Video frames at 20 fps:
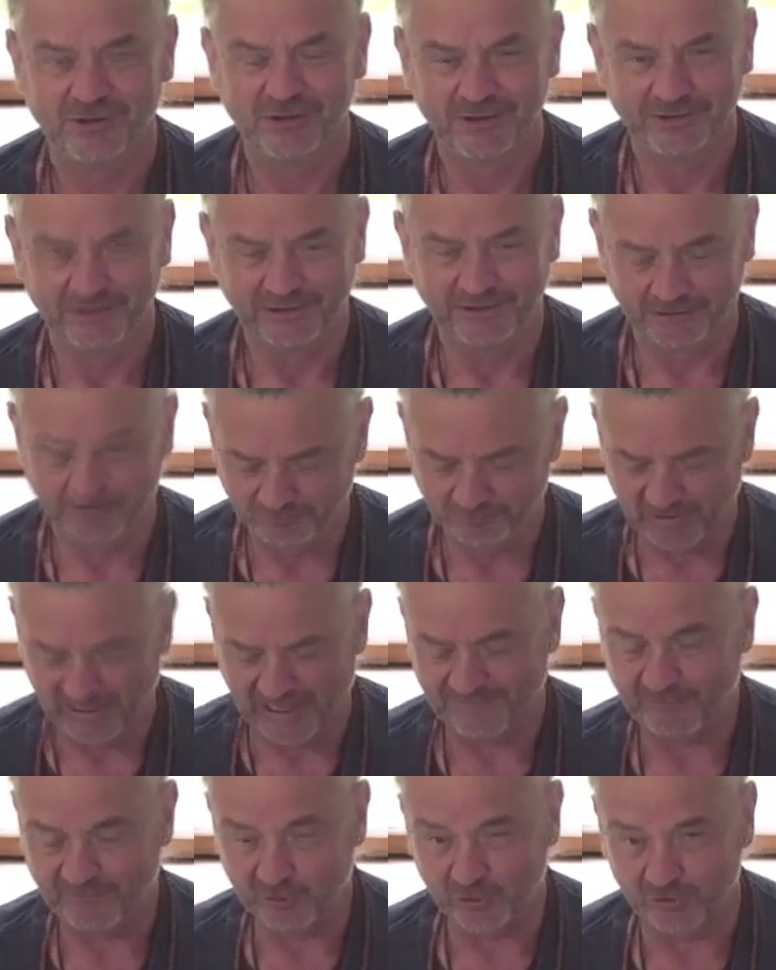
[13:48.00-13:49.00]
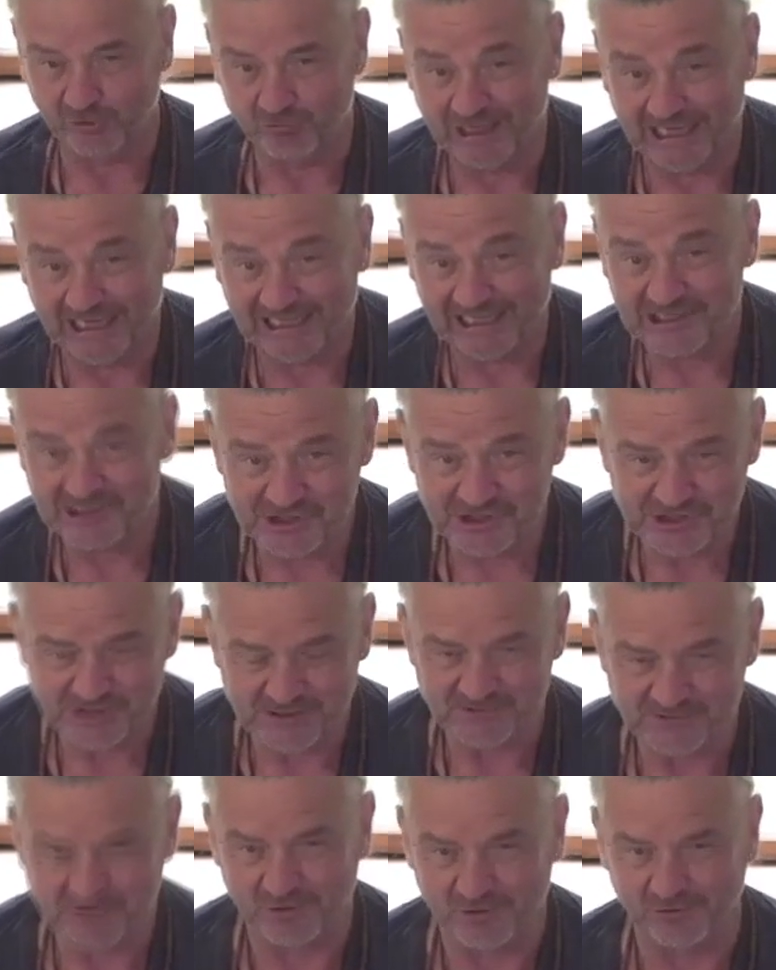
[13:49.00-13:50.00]
You know, have you got a
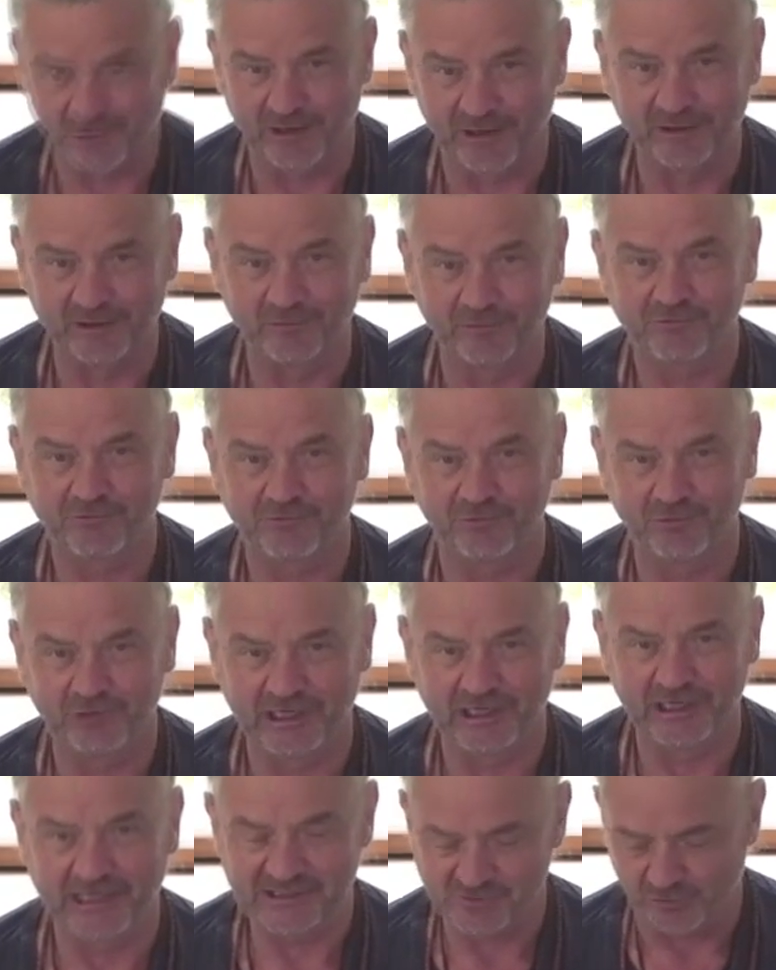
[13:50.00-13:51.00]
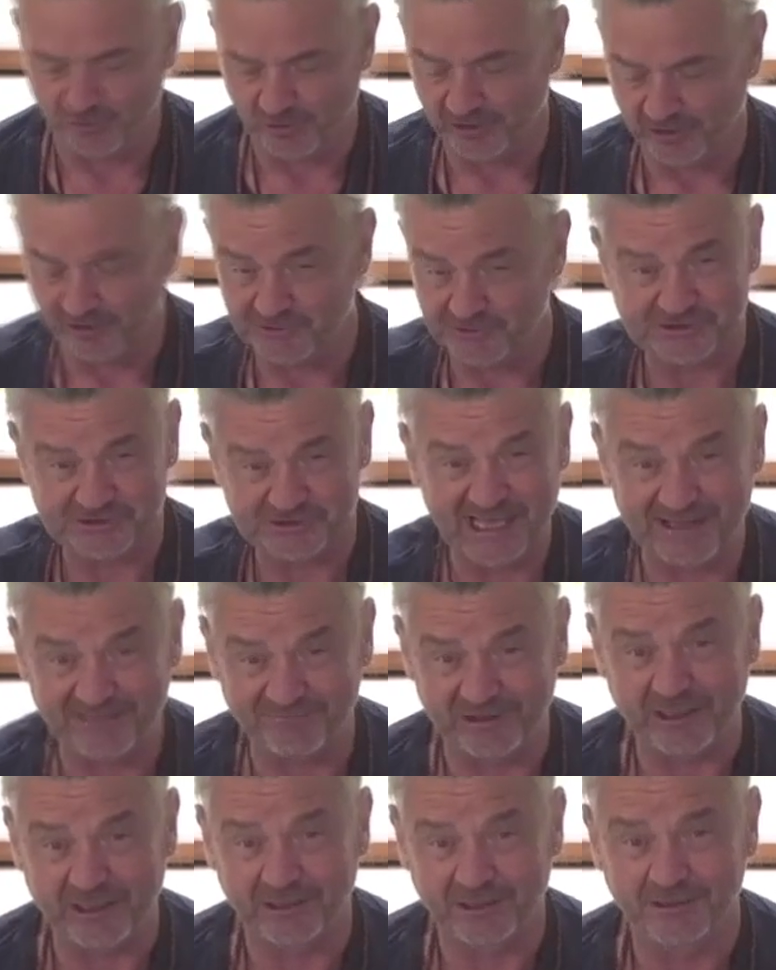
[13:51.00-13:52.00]
relationship to the ground through the knees, or are you just
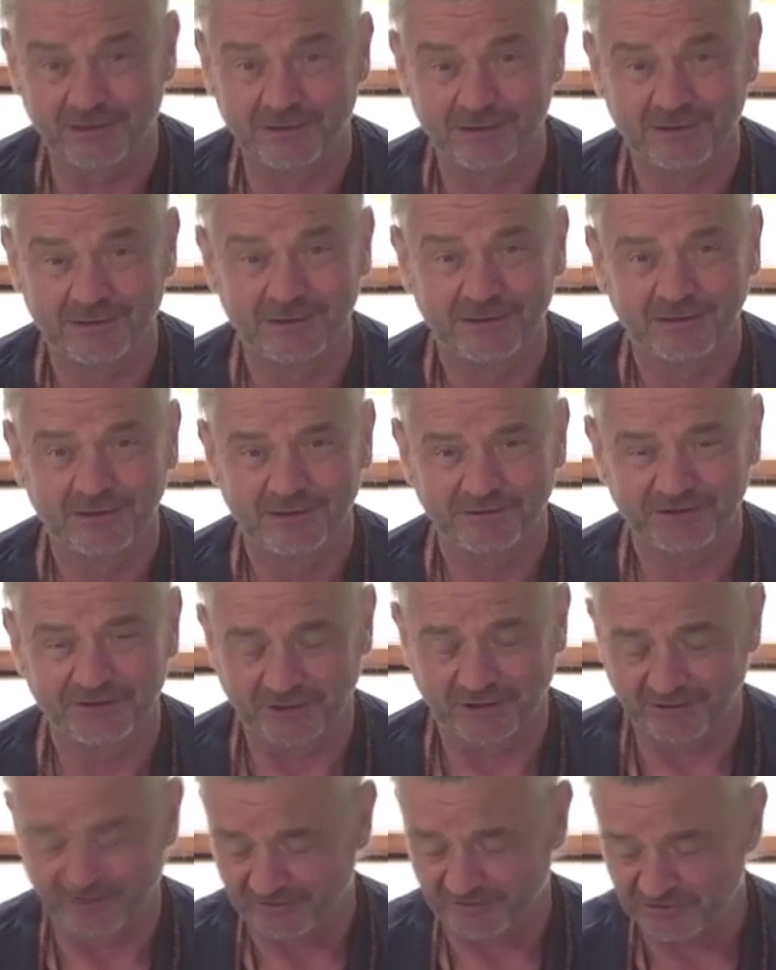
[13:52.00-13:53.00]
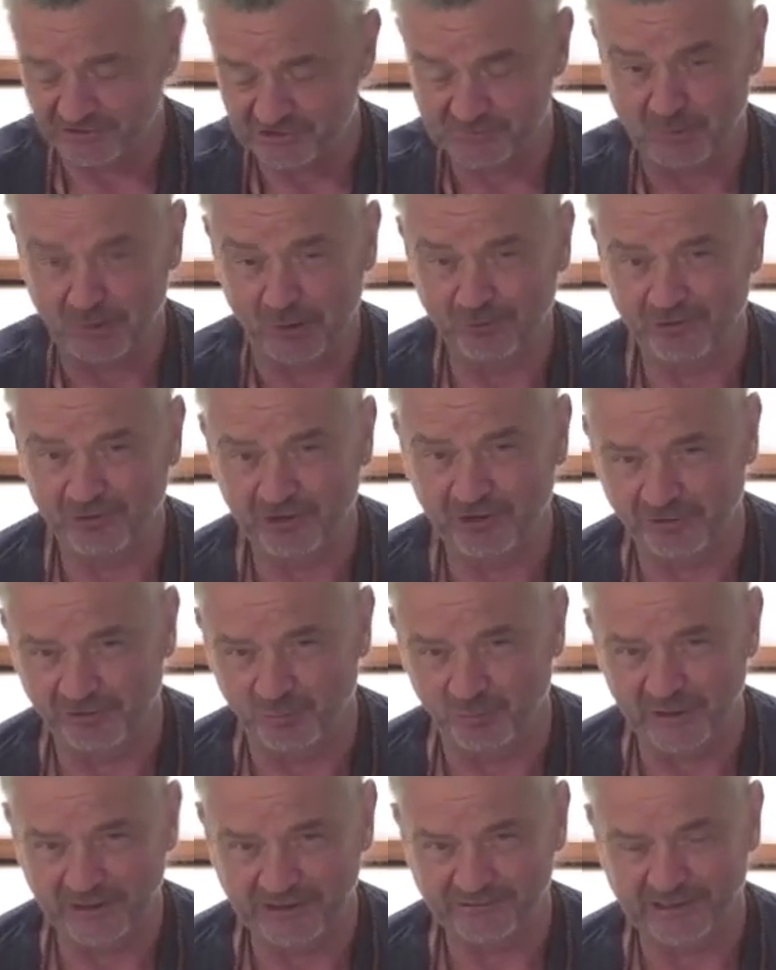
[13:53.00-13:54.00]
heavy? You know, are you just plonking your
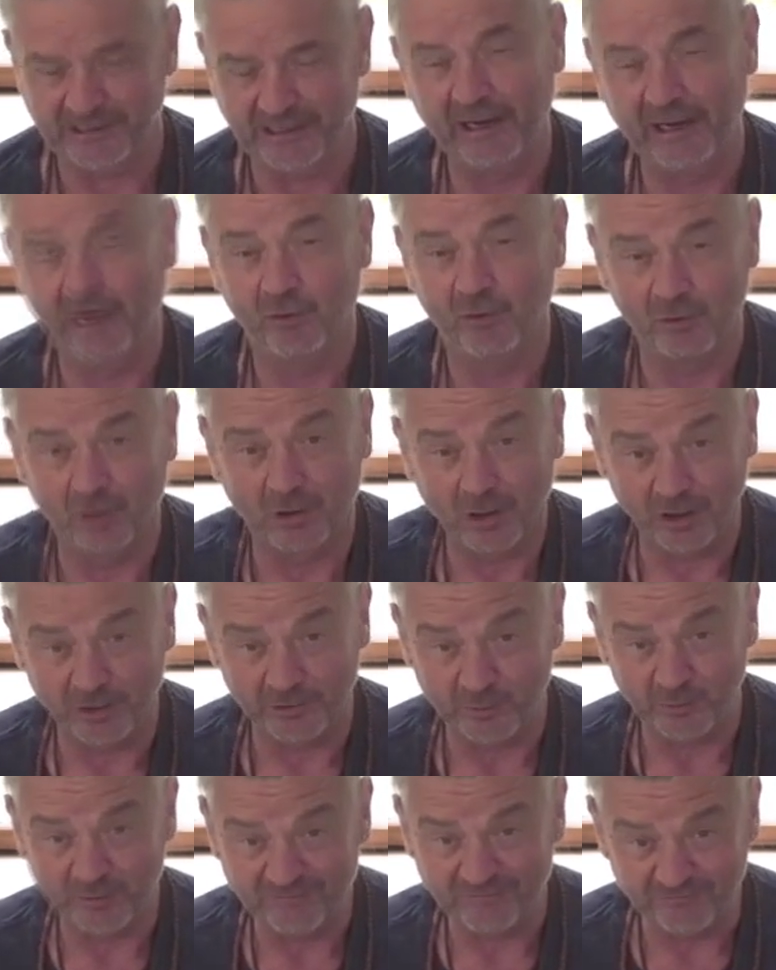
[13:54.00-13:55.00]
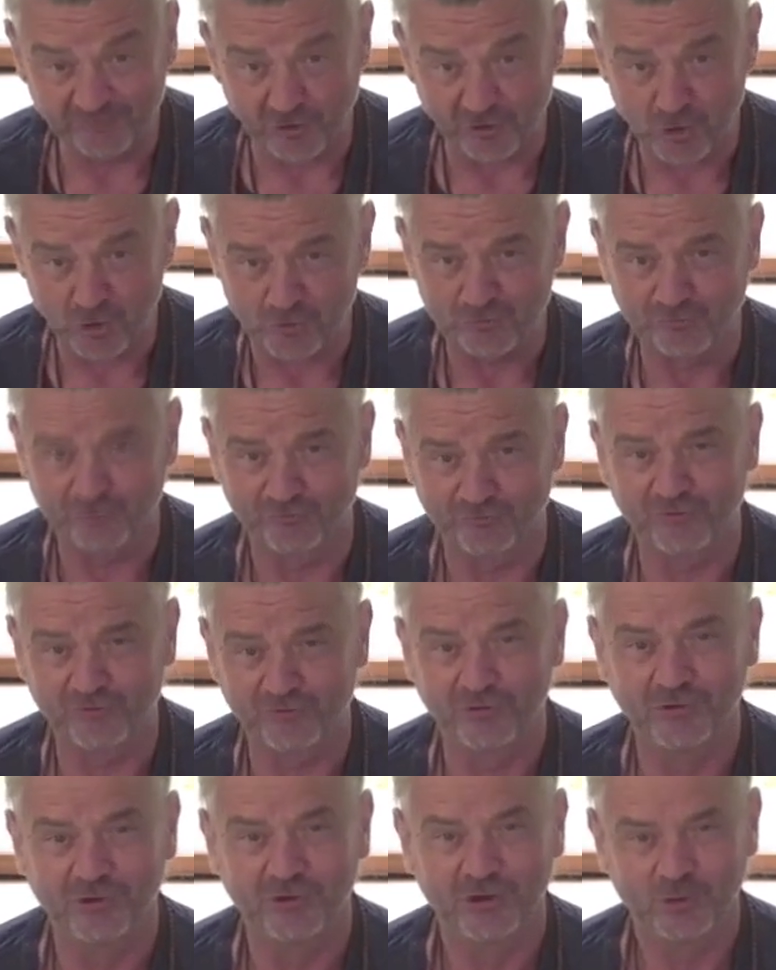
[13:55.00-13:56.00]
weight there or are you involved
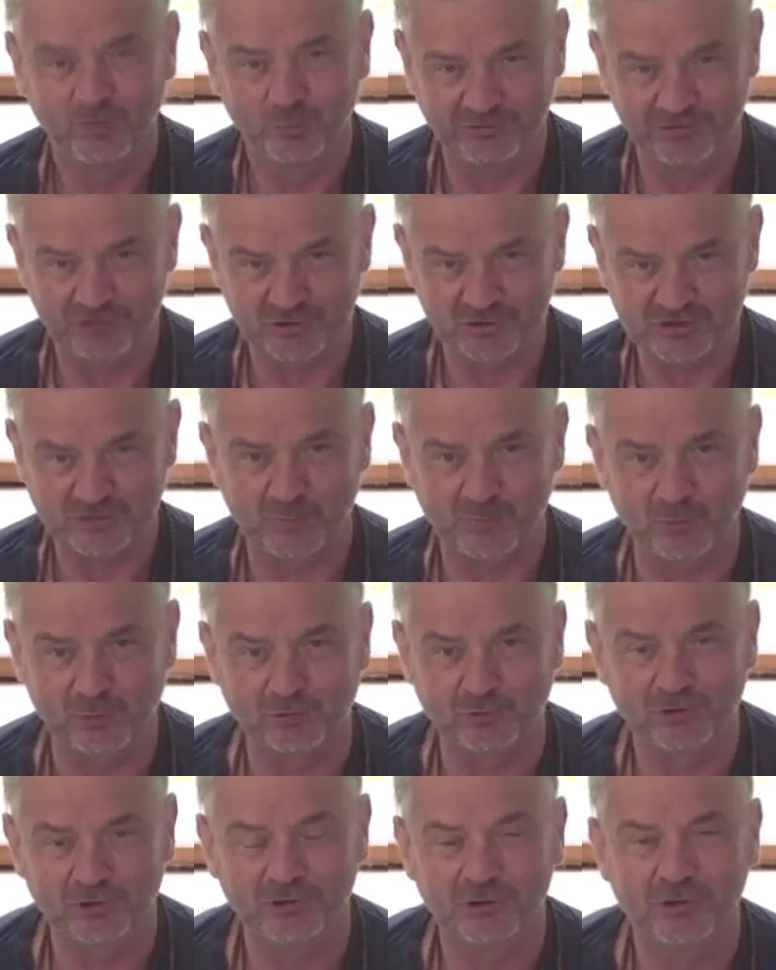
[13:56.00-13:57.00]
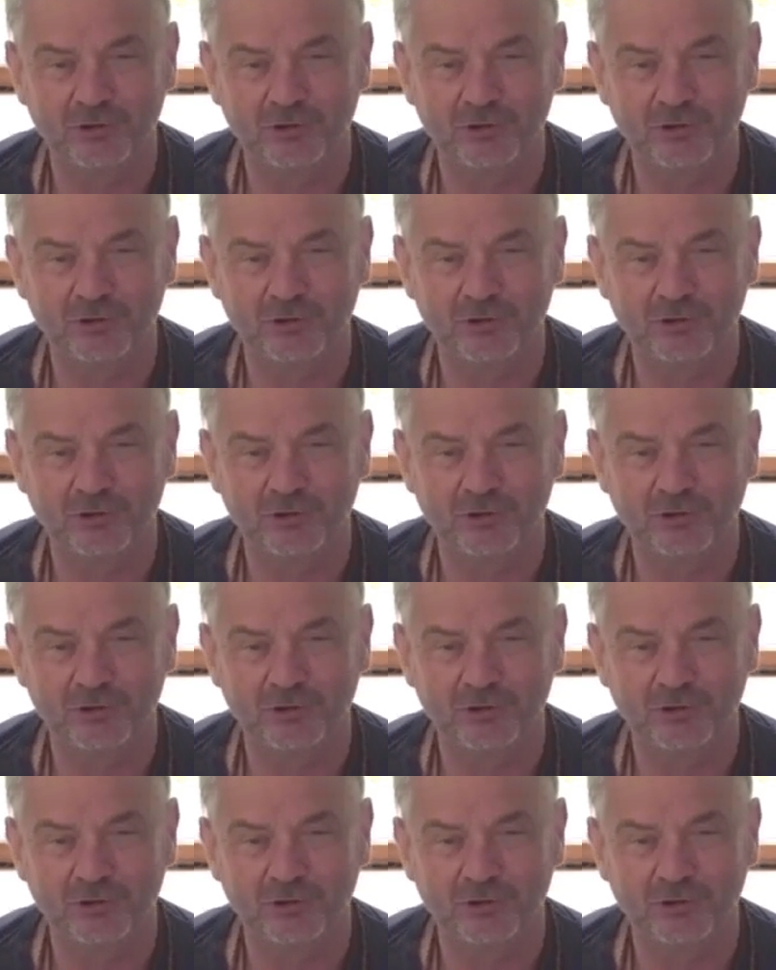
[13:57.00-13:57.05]
with your support?